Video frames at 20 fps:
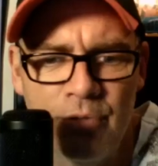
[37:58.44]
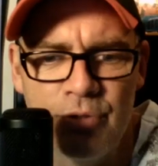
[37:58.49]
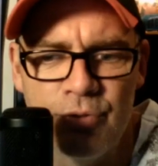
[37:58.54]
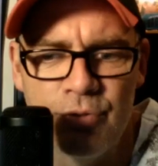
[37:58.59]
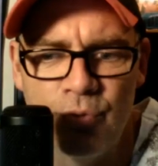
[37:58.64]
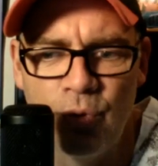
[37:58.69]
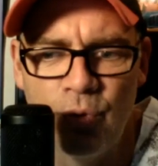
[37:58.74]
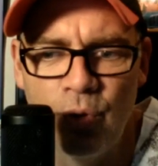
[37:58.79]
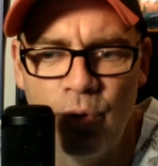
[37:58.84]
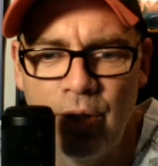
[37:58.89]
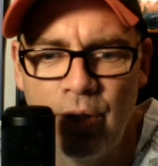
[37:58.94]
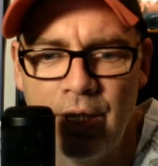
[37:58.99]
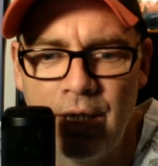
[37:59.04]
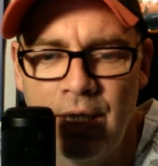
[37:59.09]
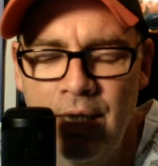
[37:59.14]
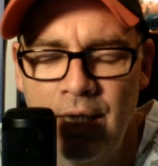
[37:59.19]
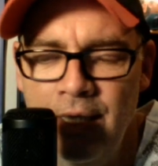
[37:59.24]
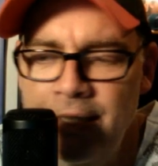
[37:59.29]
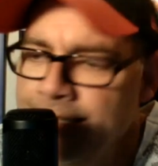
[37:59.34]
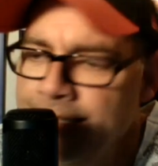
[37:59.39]
rolling.
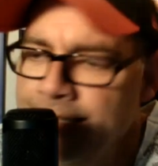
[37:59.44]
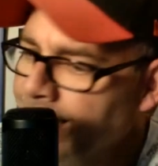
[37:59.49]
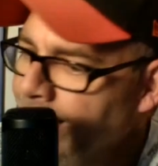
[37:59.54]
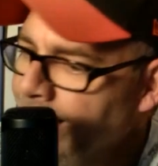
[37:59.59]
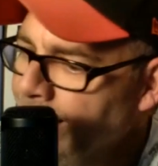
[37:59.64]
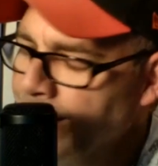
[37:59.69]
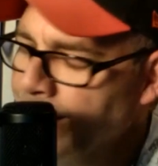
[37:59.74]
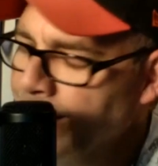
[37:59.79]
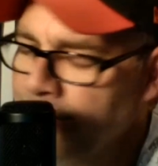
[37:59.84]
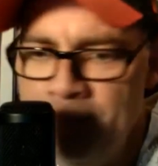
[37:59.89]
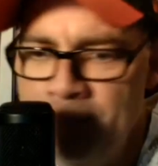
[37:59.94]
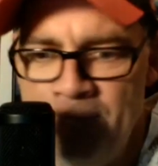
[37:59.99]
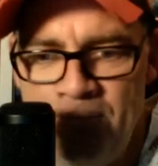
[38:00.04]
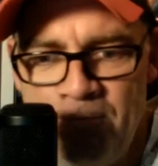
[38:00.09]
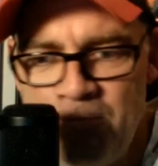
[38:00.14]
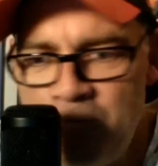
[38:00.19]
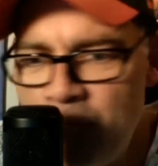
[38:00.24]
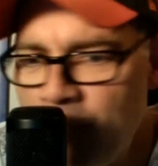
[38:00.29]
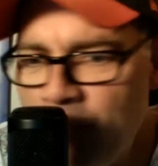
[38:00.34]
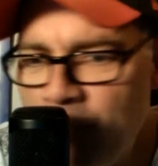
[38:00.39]
Yeah.
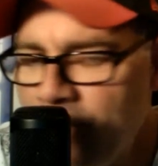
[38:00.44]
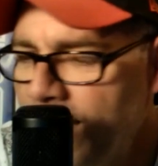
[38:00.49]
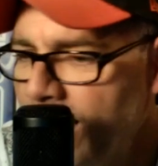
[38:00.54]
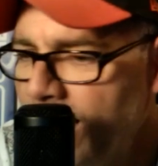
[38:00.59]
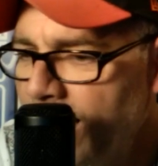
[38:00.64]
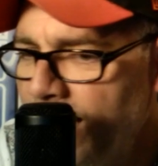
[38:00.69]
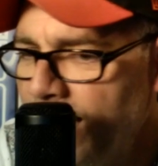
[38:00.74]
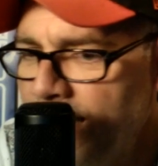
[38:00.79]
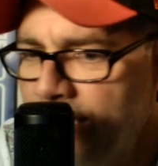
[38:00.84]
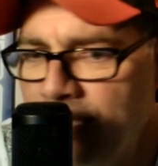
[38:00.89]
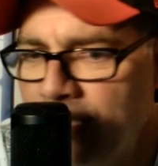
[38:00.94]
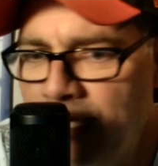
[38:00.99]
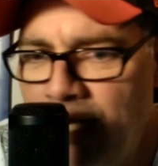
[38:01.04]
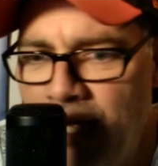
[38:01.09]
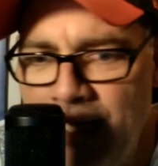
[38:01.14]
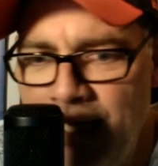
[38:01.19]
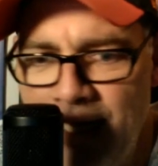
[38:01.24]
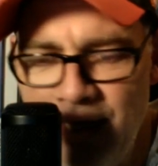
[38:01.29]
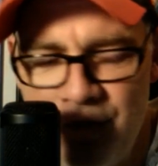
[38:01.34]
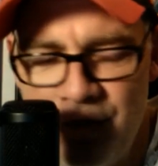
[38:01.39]
And
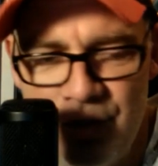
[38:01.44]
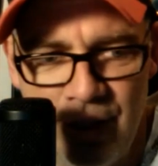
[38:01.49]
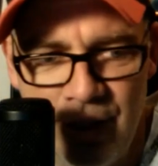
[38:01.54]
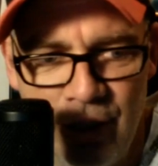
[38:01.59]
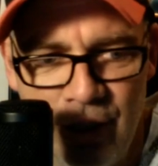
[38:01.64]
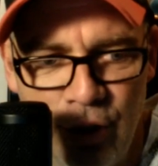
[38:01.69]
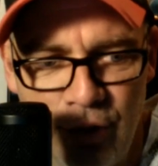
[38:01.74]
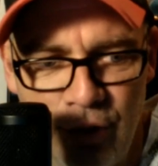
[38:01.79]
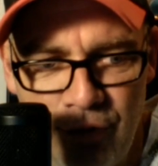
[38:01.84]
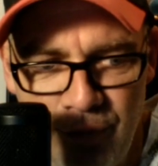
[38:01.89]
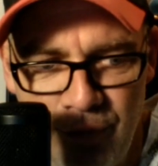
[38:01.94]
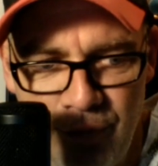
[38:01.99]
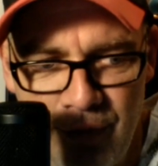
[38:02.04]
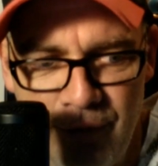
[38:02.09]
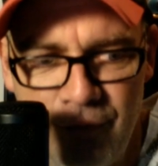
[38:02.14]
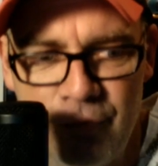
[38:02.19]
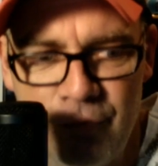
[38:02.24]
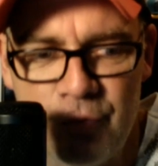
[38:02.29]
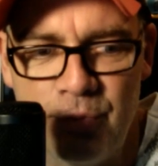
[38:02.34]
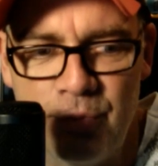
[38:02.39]
I actually looked for
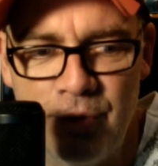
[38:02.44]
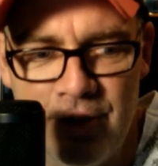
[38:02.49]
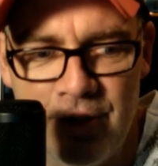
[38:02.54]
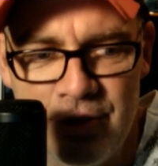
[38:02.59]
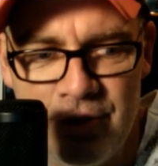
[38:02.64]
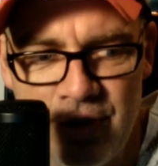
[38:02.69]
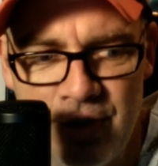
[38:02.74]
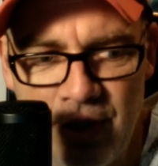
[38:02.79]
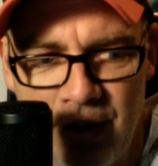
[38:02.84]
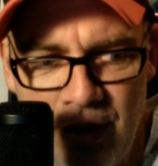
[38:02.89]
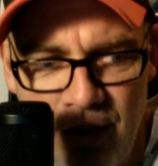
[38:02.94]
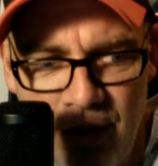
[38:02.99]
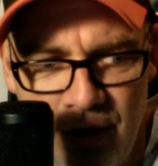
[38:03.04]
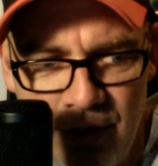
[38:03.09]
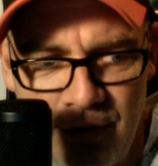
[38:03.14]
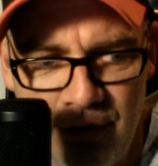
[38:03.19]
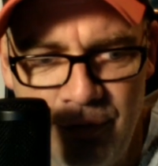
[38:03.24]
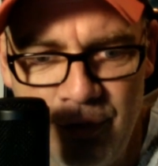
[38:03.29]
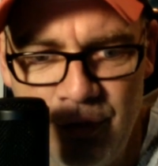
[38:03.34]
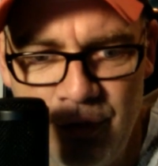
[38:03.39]
inspiration. I called a few